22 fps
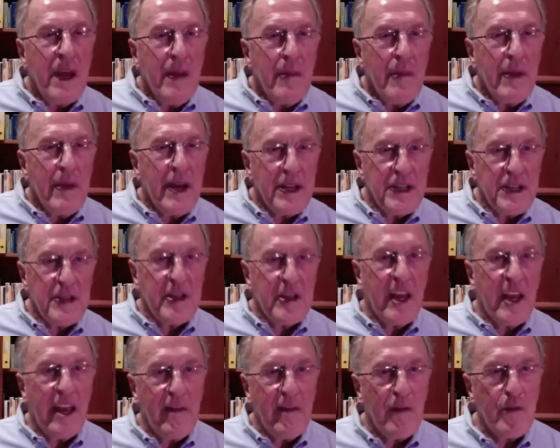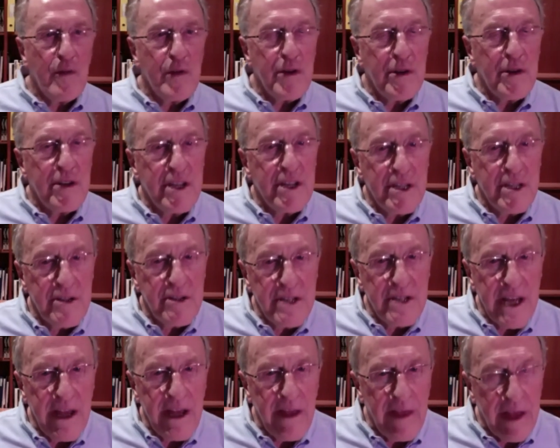May I just have a word just to
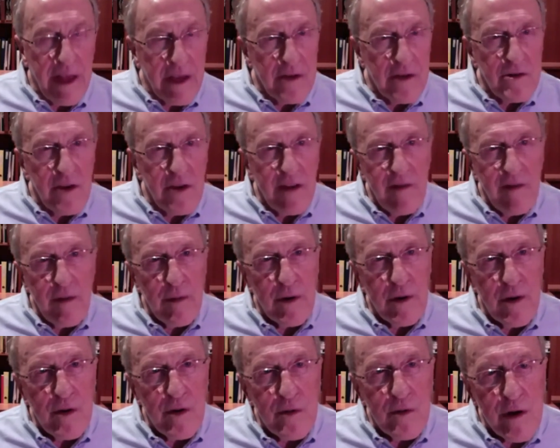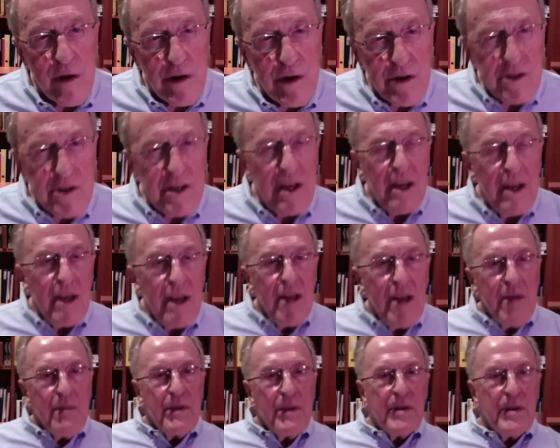say thank you to everybody who watched,
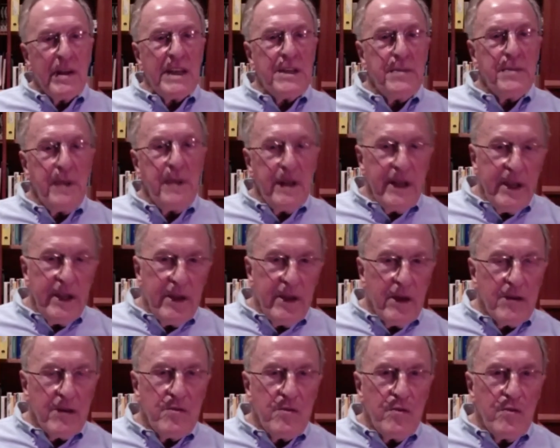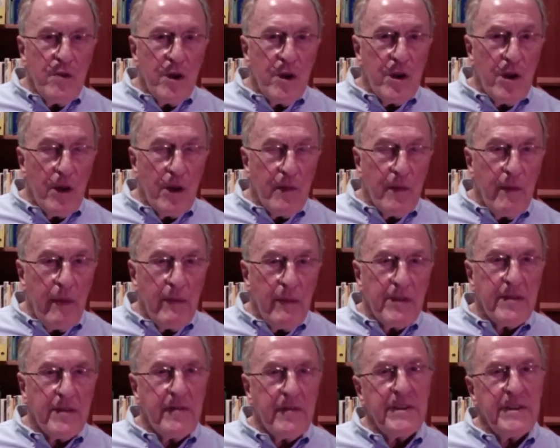but especially those who are not members
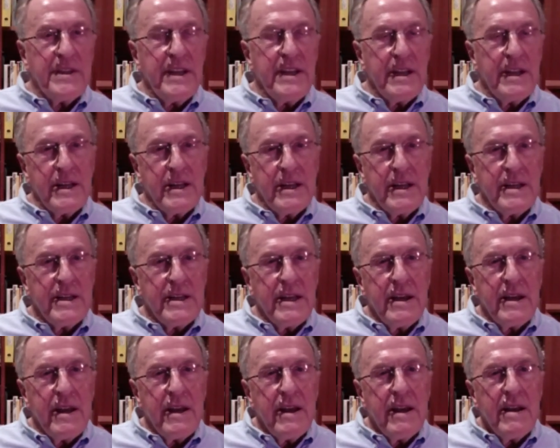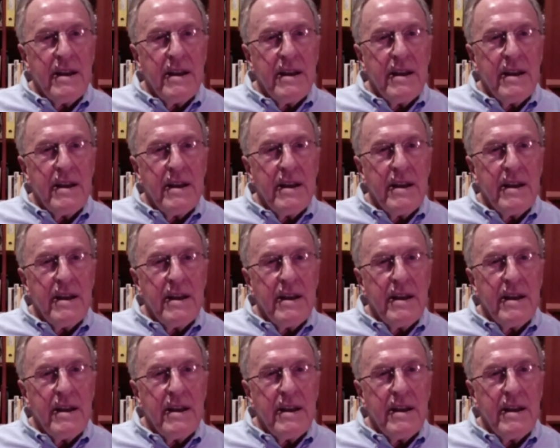of the CLDSA.